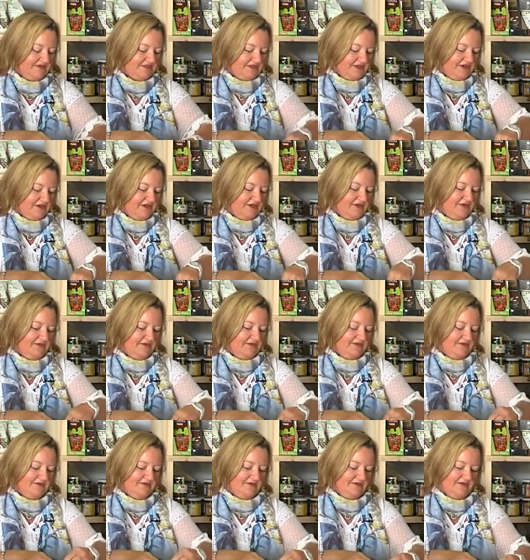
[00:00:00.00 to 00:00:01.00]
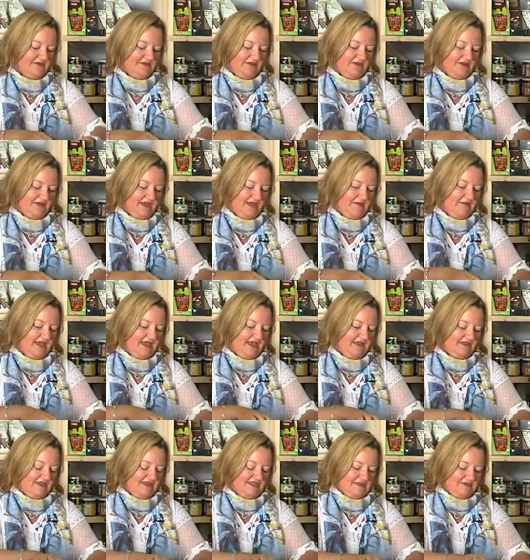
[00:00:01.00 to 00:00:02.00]
So I
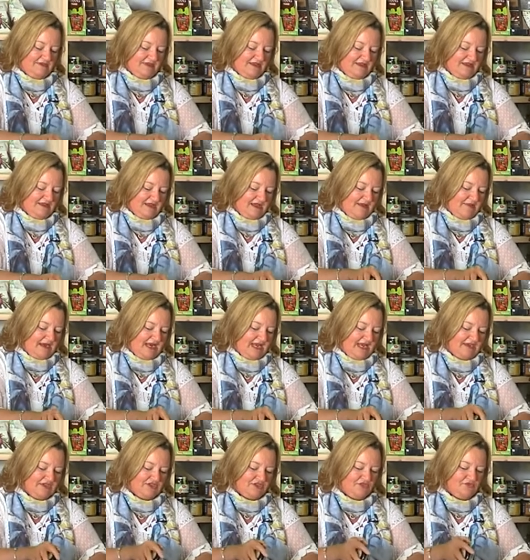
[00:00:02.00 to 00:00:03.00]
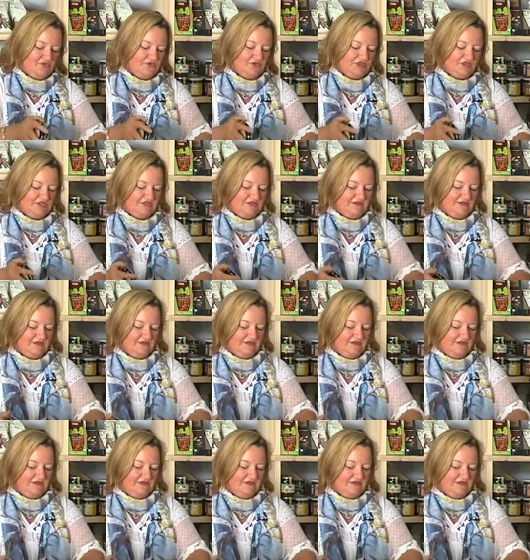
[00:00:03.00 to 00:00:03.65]
make this with Himalayan salt,